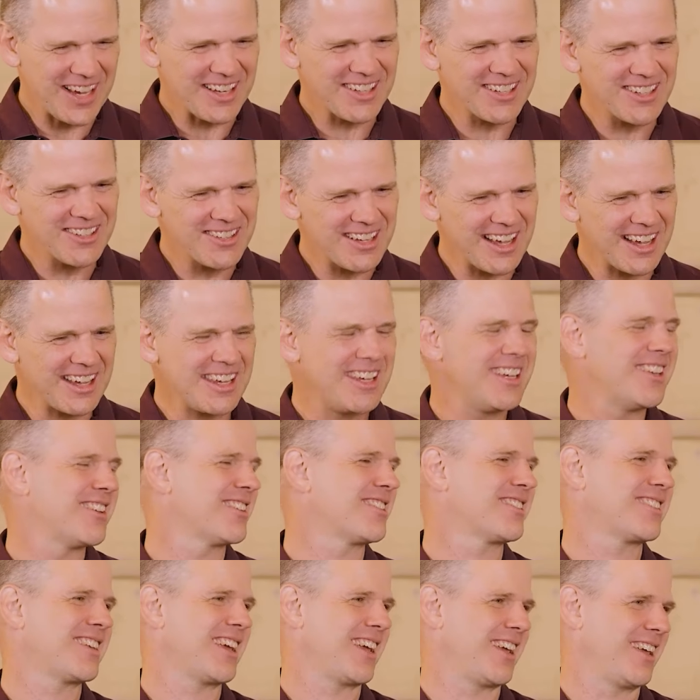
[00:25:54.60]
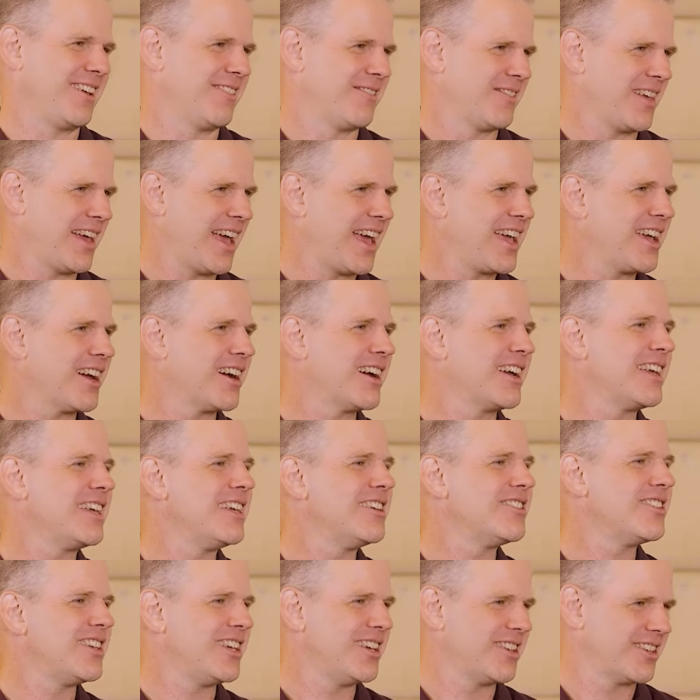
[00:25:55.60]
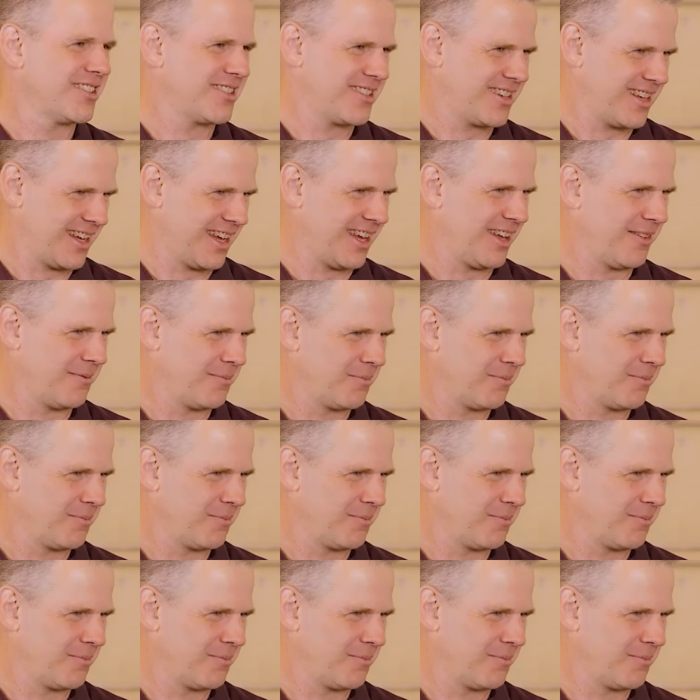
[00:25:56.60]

vectors are here to stay. AI is here to stay.